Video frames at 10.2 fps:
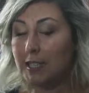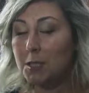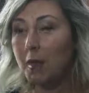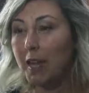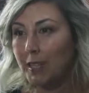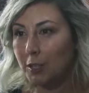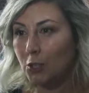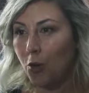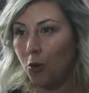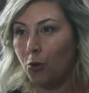It's mainly
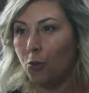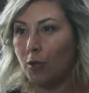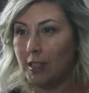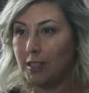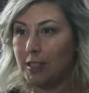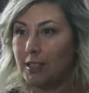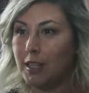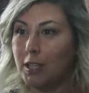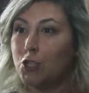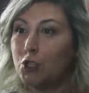known with its
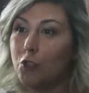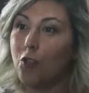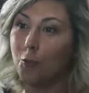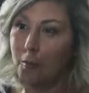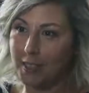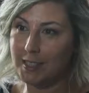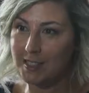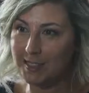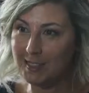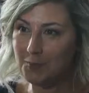School of
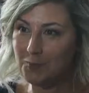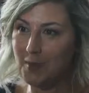Medicine.